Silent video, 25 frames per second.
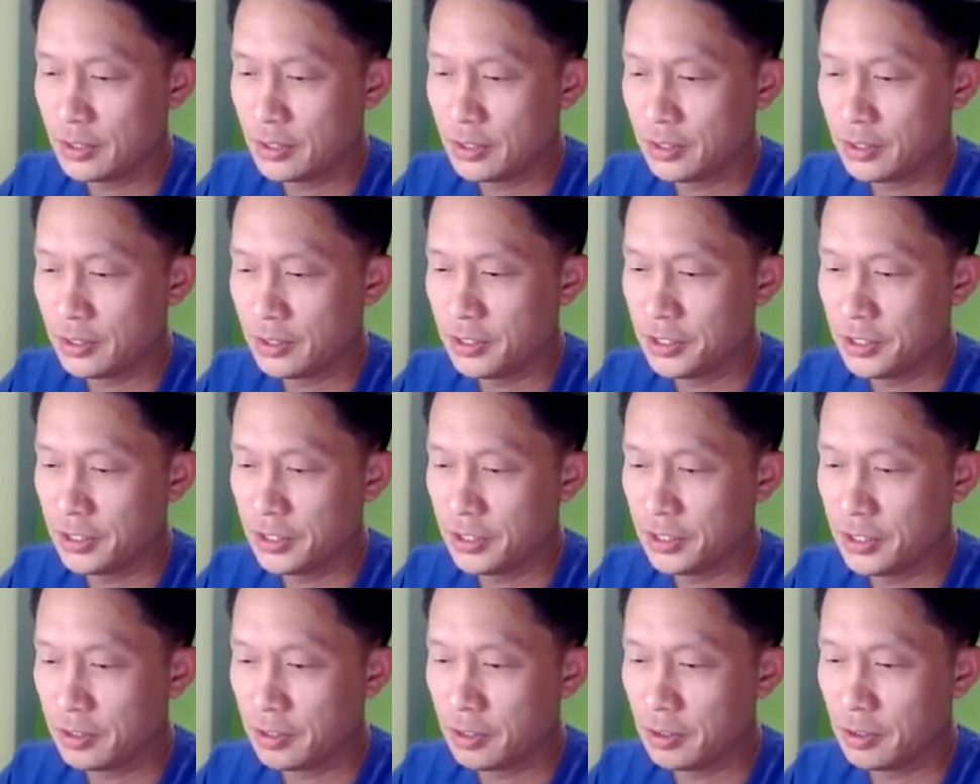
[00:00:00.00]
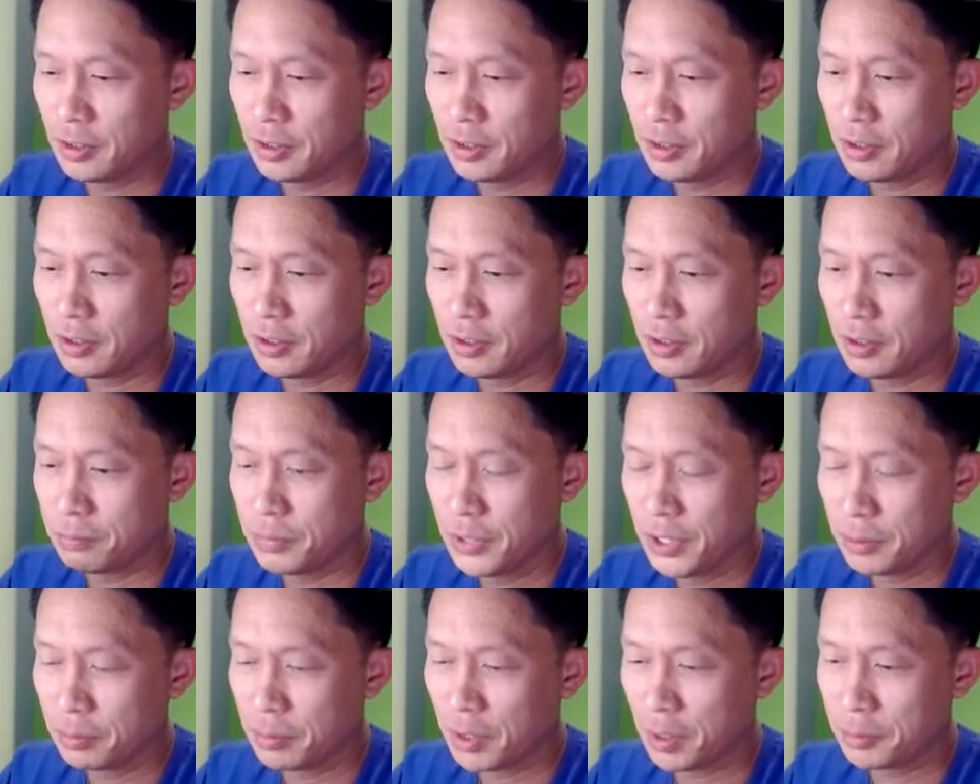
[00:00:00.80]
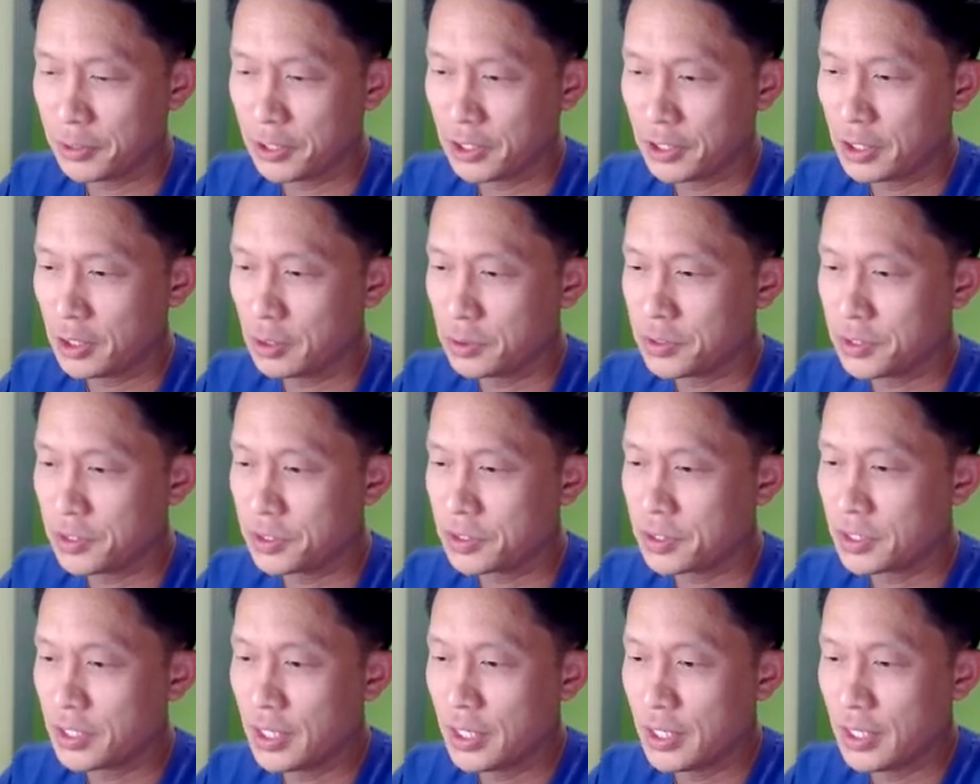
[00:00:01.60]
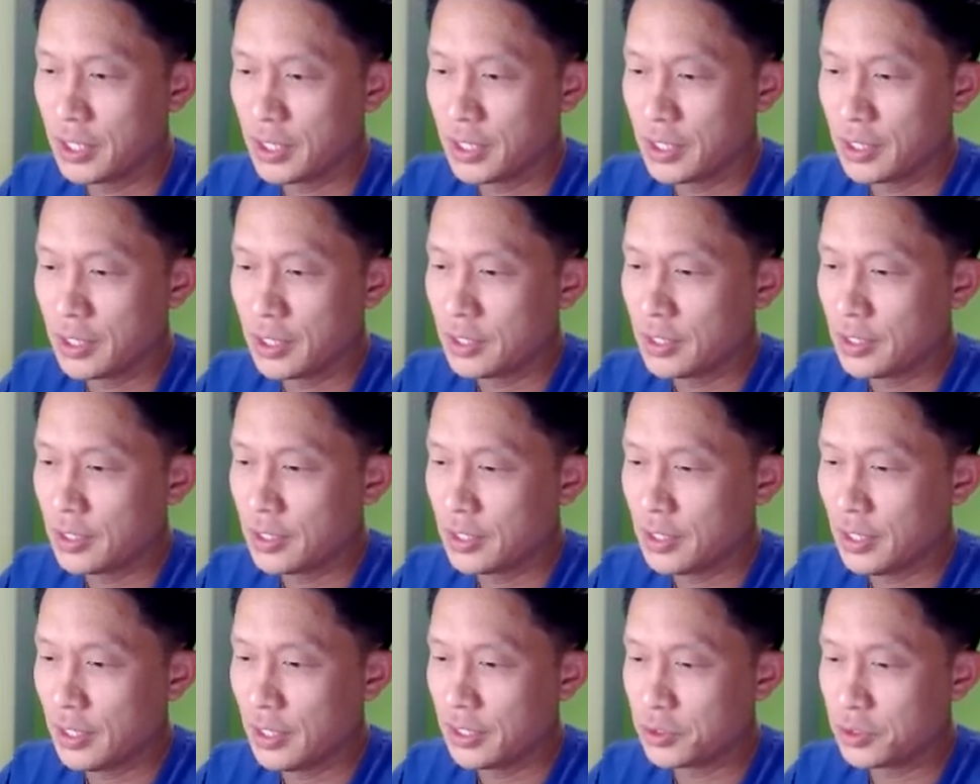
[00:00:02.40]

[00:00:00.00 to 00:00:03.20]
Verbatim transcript: India being probably the closest. And